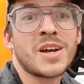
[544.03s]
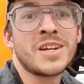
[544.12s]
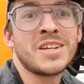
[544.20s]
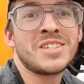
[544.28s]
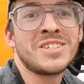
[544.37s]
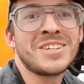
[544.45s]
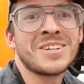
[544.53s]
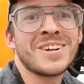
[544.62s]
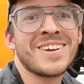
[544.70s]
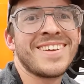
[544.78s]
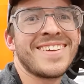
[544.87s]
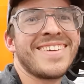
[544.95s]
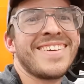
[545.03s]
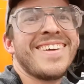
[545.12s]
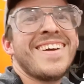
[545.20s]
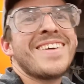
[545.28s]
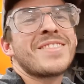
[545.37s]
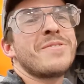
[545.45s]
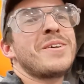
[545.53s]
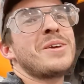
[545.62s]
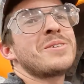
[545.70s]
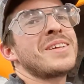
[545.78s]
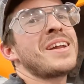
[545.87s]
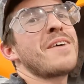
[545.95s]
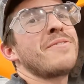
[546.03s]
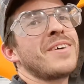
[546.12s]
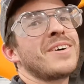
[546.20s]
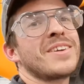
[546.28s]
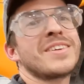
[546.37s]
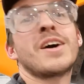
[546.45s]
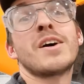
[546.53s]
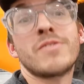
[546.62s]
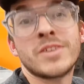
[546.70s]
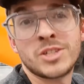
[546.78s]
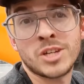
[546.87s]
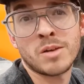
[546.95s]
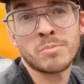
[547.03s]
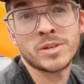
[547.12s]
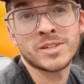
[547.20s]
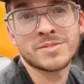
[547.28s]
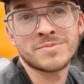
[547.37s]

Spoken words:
I had an itchy ear. The videos that I found, now I have an itchy armpit.